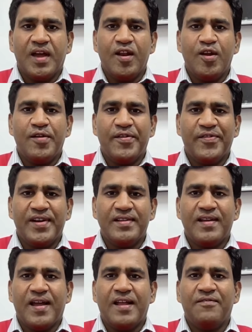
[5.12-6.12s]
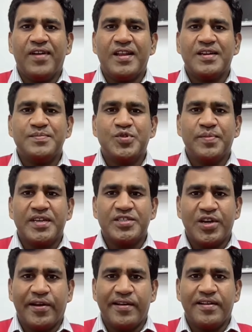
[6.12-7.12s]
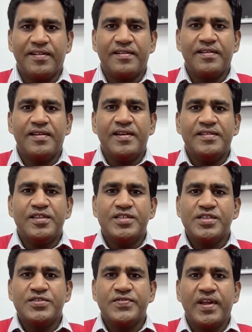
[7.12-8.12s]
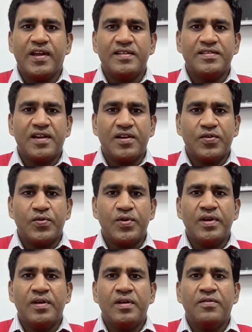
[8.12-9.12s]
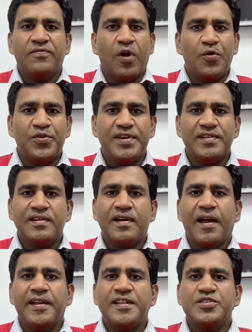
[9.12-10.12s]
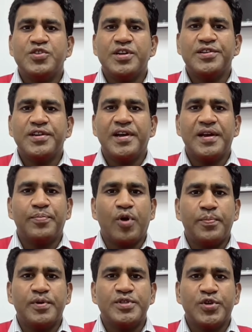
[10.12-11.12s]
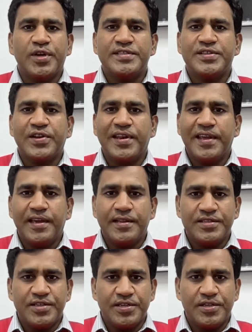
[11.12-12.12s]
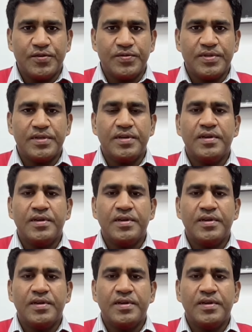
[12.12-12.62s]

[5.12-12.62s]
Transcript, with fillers: Hello everyone and welcome to my channel. This is Srikantra Thod, founder and instructor at Proper Choice Training Institute.